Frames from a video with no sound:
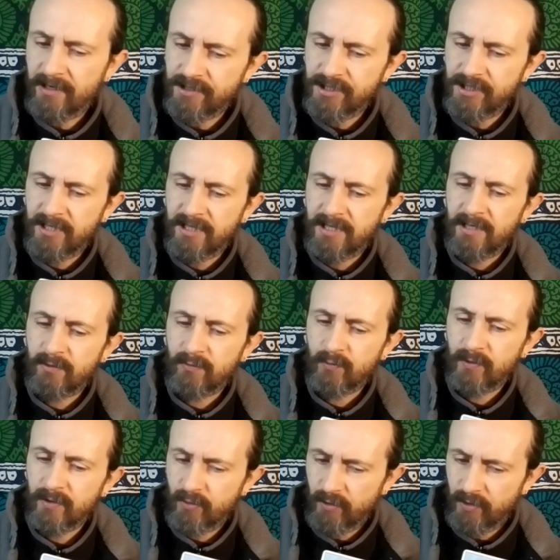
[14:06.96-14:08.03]
energy again
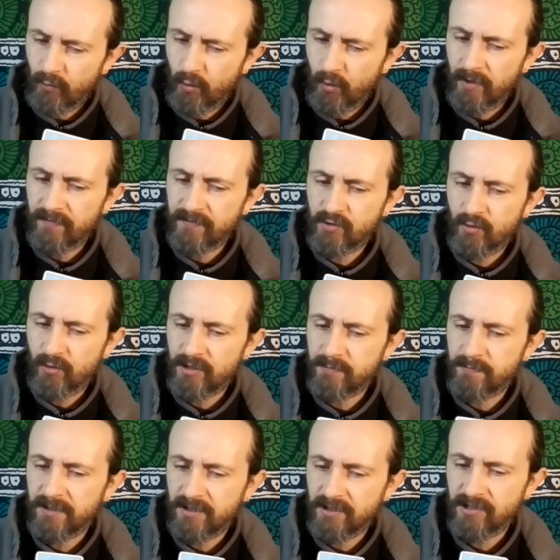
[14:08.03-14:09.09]
with the Queen, Queen of
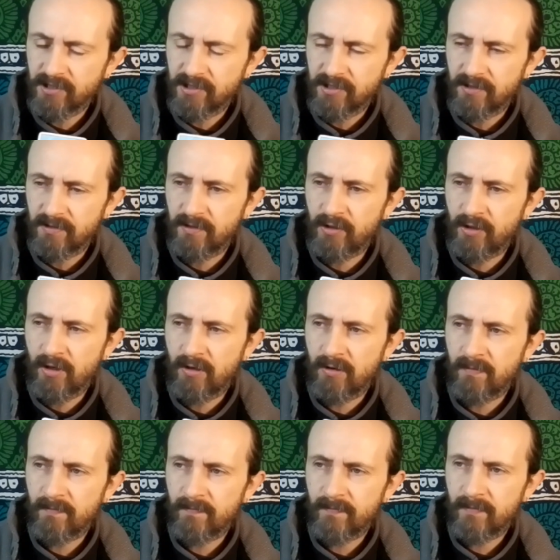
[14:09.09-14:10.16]
Swords, but this is, you
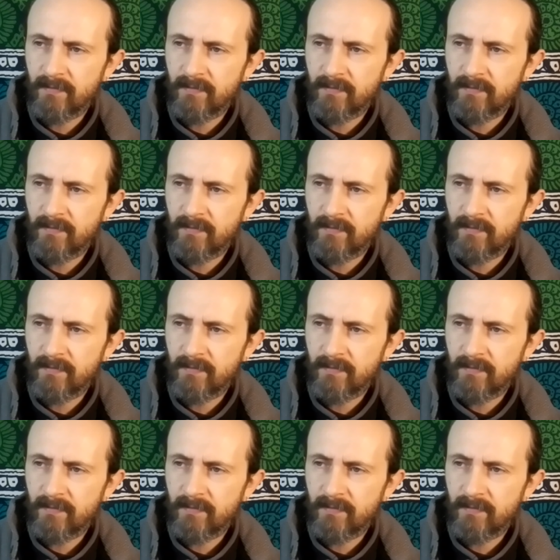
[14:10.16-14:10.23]
know,